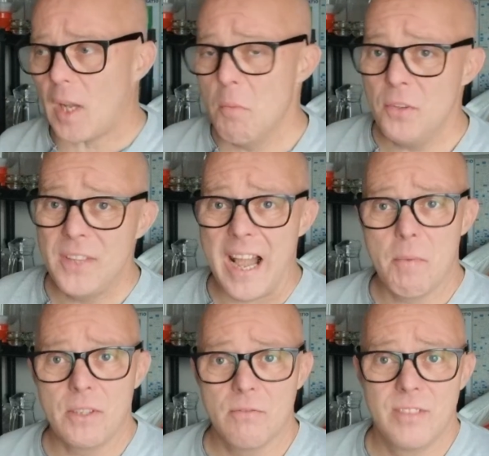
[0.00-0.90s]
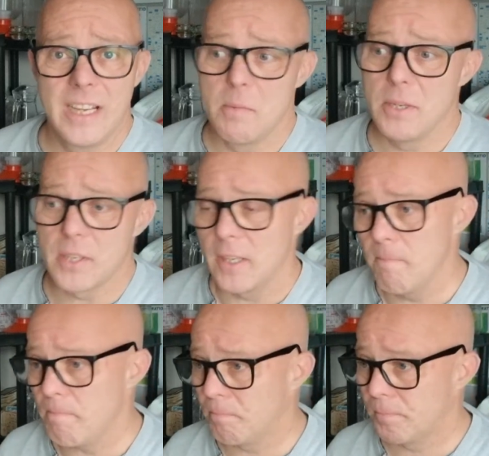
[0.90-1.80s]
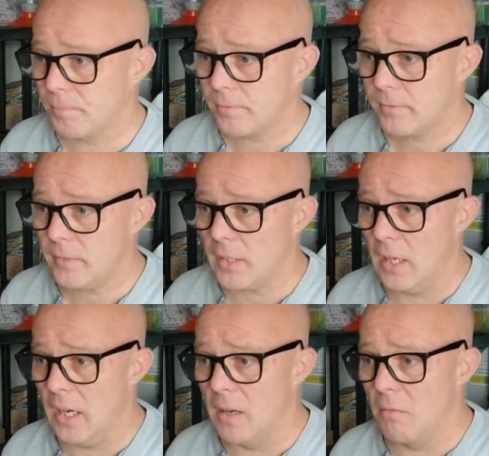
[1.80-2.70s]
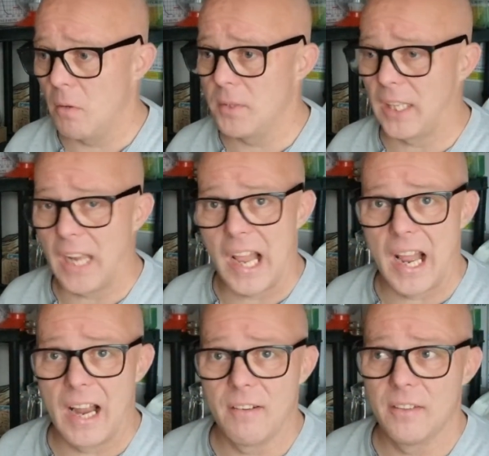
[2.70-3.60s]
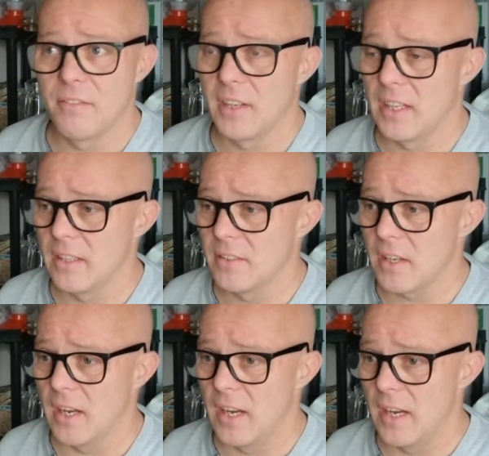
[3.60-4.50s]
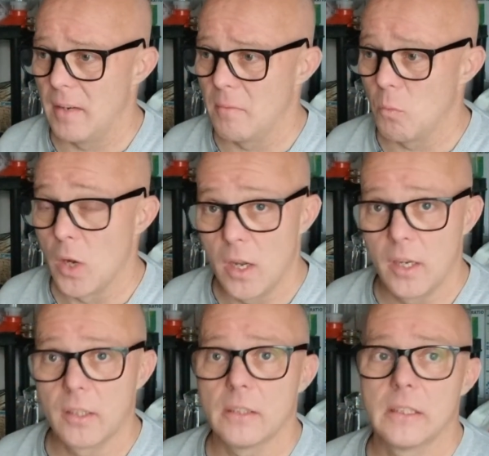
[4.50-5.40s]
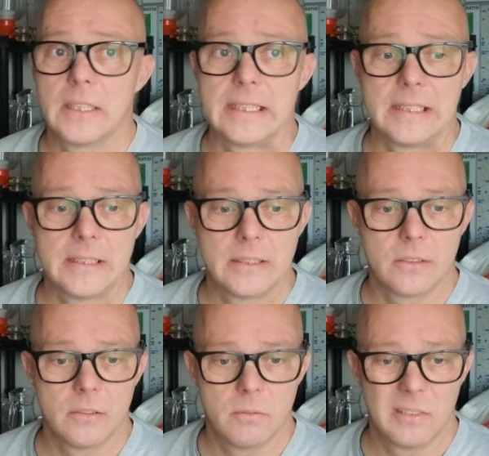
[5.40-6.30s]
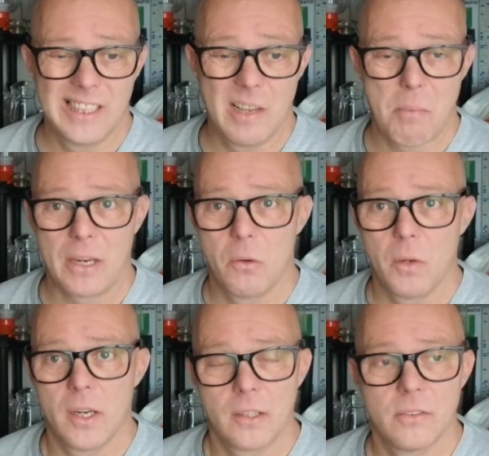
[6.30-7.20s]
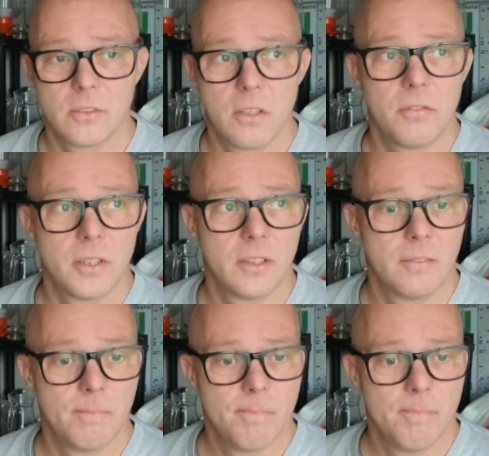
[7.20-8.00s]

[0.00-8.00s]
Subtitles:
More than that, I've been really busy. What with the car and things, work, and yeah, back at work and stuff, and